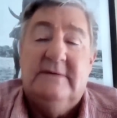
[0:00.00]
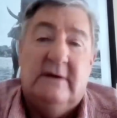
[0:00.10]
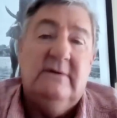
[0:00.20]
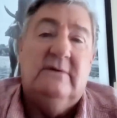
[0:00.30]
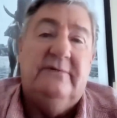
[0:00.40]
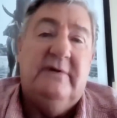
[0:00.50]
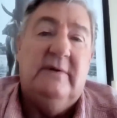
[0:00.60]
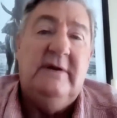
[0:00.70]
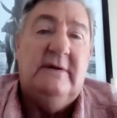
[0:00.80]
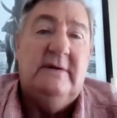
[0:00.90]
So off they
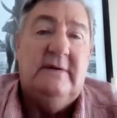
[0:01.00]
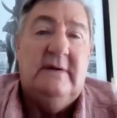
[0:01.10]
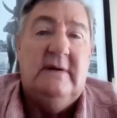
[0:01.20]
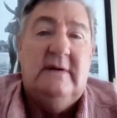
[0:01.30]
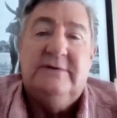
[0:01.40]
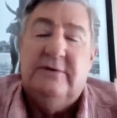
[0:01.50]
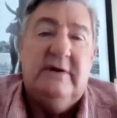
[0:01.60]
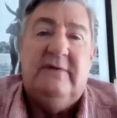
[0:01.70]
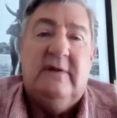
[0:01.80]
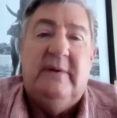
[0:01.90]
went. Sure
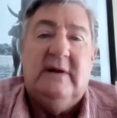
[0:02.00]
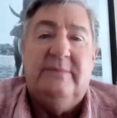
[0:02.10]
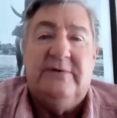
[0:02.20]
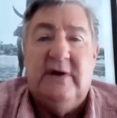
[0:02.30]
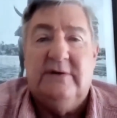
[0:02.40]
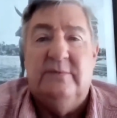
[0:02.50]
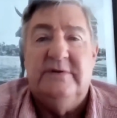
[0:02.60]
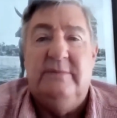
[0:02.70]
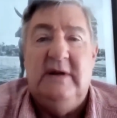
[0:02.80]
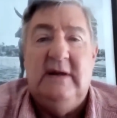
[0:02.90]
enough, they picked up the tracks
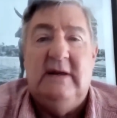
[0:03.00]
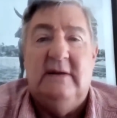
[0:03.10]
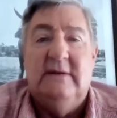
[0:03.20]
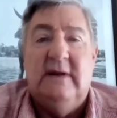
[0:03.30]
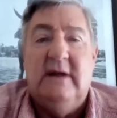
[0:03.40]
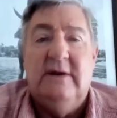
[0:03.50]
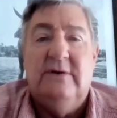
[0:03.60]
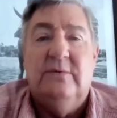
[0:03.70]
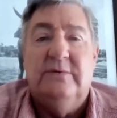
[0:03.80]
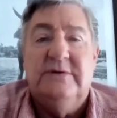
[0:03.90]
almost immediately. They
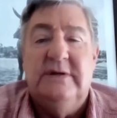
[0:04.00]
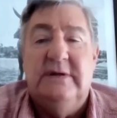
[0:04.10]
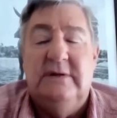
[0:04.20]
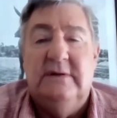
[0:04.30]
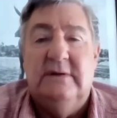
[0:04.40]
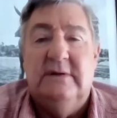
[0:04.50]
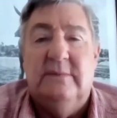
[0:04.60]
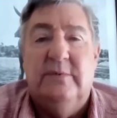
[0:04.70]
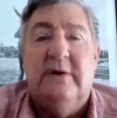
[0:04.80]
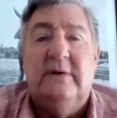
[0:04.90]
headed towards the
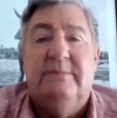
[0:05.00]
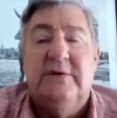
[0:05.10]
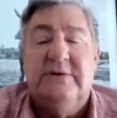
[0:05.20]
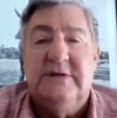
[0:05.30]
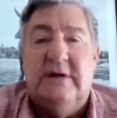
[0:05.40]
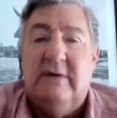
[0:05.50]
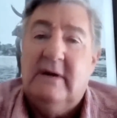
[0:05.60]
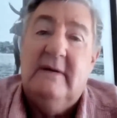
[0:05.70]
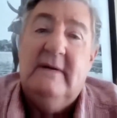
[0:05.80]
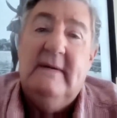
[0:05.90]
Muda purchase
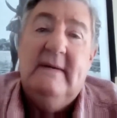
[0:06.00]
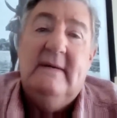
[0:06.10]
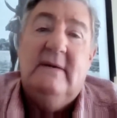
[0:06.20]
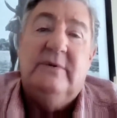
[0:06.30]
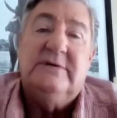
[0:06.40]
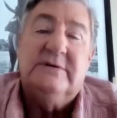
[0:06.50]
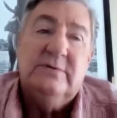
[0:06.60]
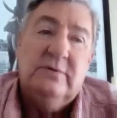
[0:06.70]
area, which is